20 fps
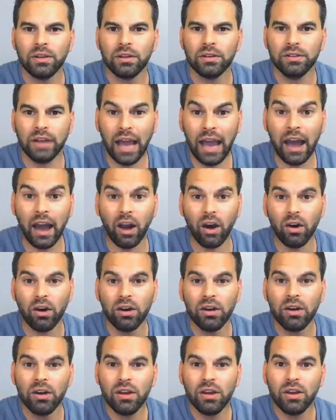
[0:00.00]
Now,
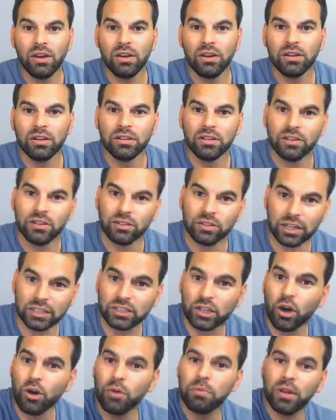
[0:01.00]

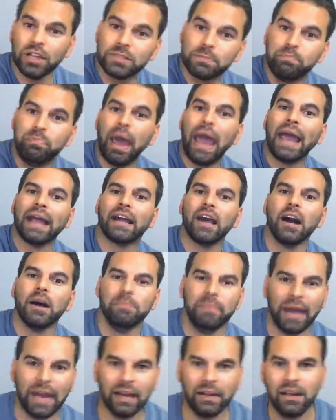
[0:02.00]
let's back
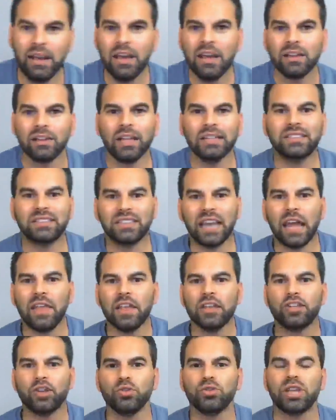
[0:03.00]
up, man. Let's say
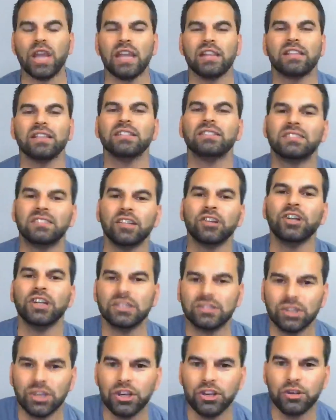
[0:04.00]
that you take this
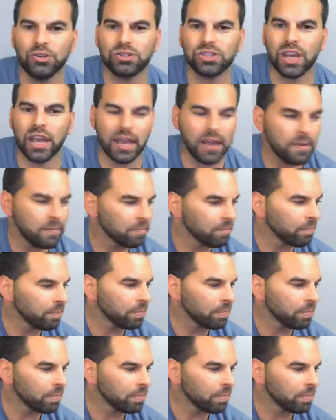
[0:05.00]
seriously and you say,